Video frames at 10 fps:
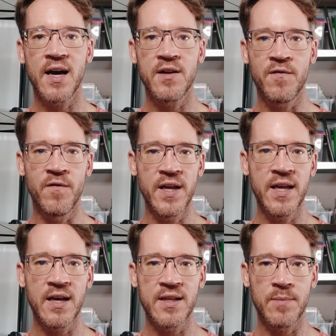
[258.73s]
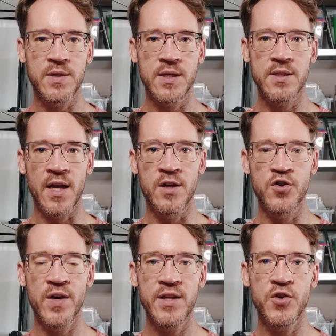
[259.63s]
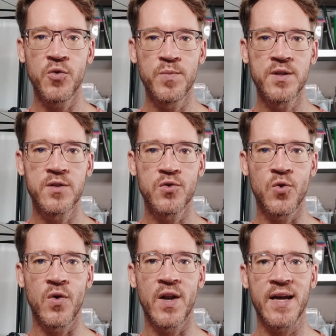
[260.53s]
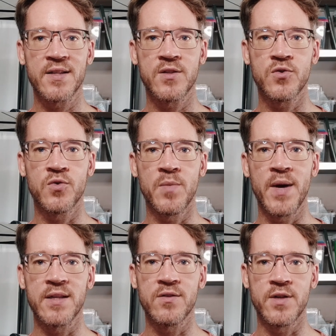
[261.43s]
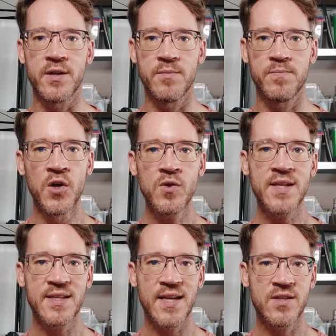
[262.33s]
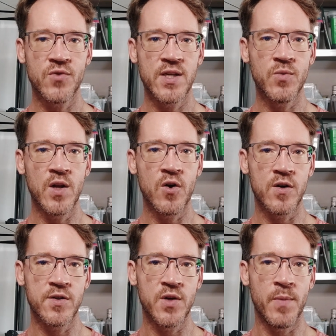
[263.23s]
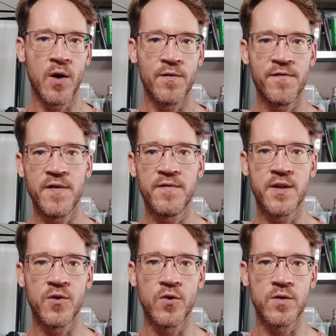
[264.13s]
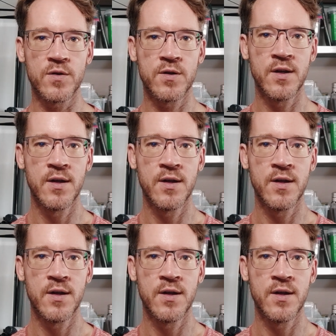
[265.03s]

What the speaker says: kind of ring adapters and shrink tubes to connect to the battery. Those accessories will cost you about 50 euros.